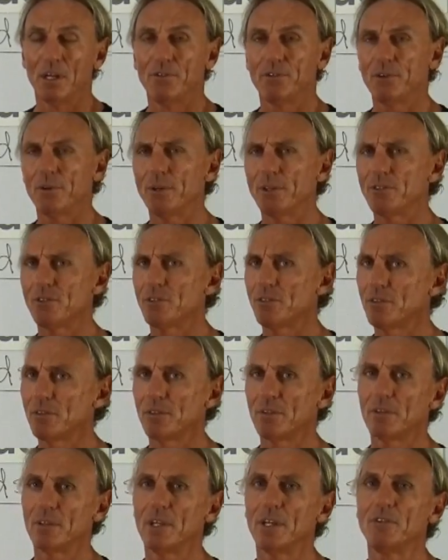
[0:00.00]
So
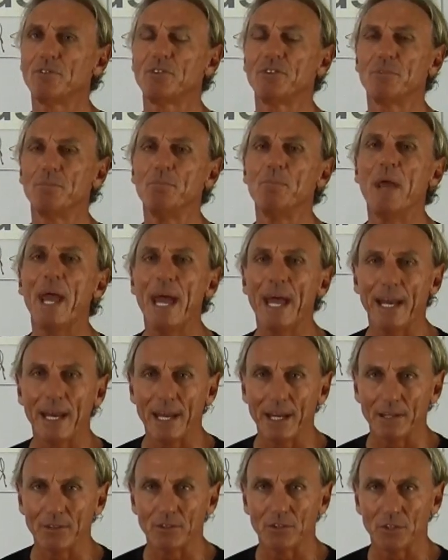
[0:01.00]
it's it's
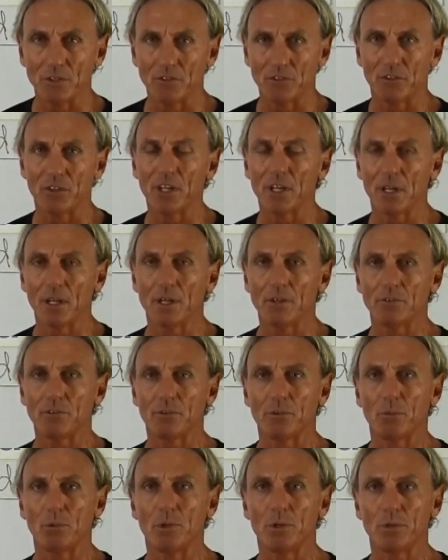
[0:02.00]
managed. Is the,
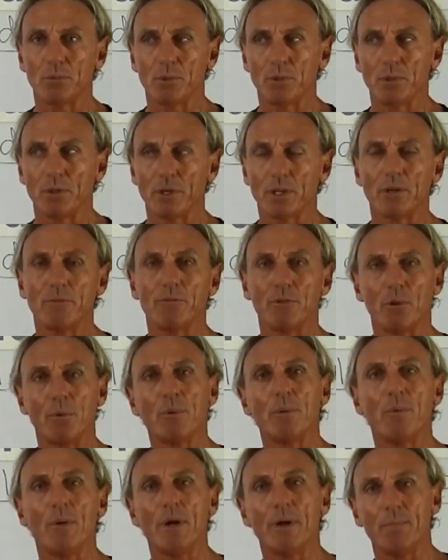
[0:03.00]
is the word we're looking for.
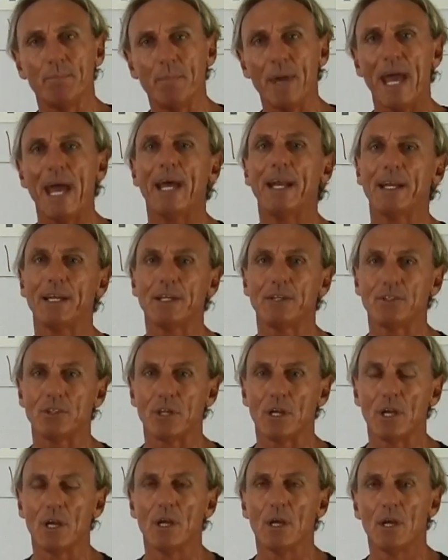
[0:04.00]
We want to
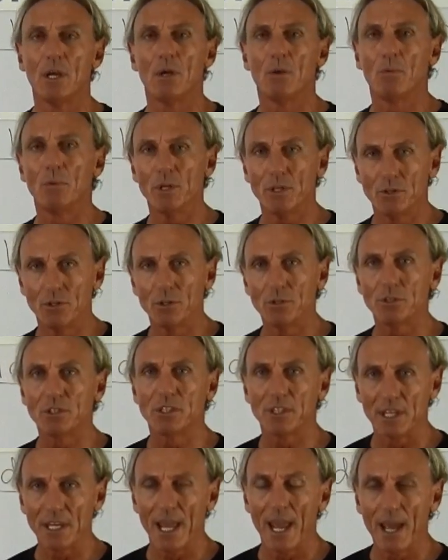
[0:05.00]
manage,
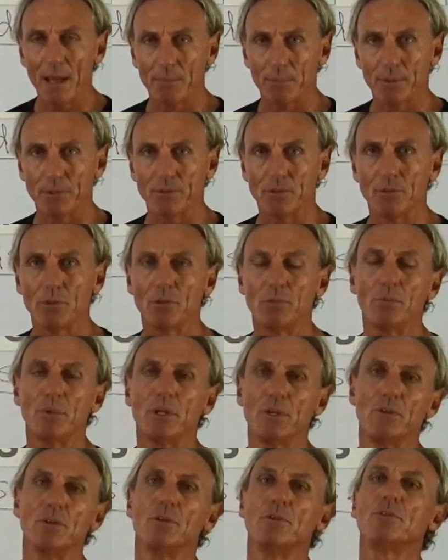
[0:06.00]
reduce the amplitude,
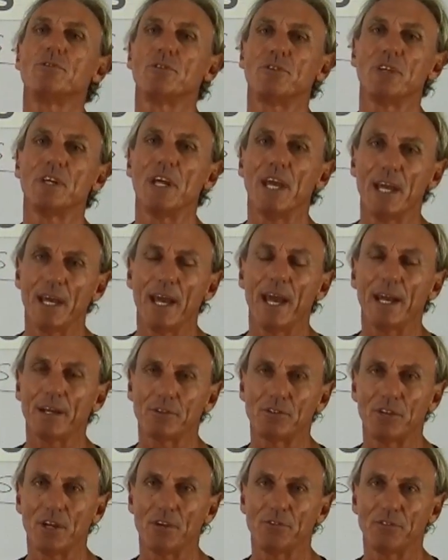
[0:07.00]
reduce the
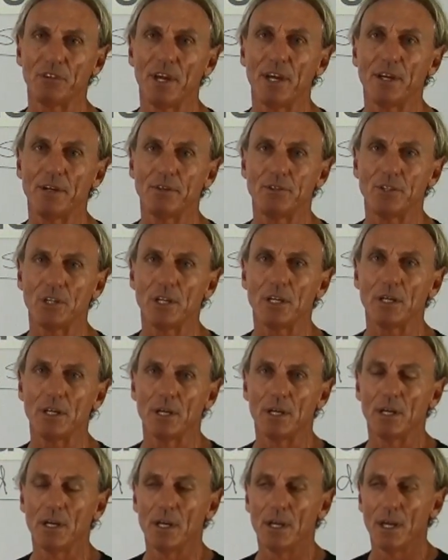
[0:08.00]
excess
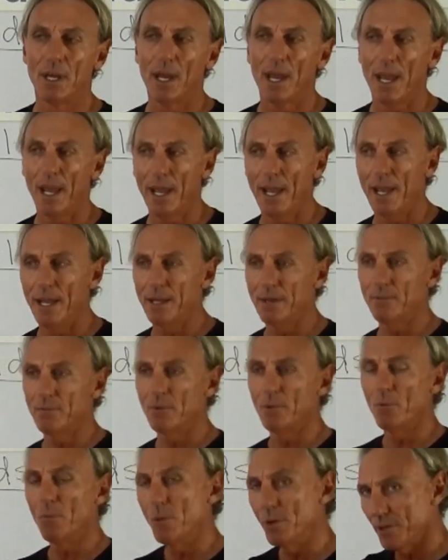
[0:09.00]
energy,
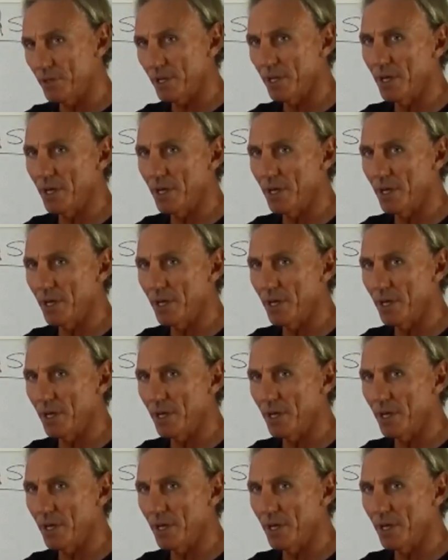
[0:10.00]
and with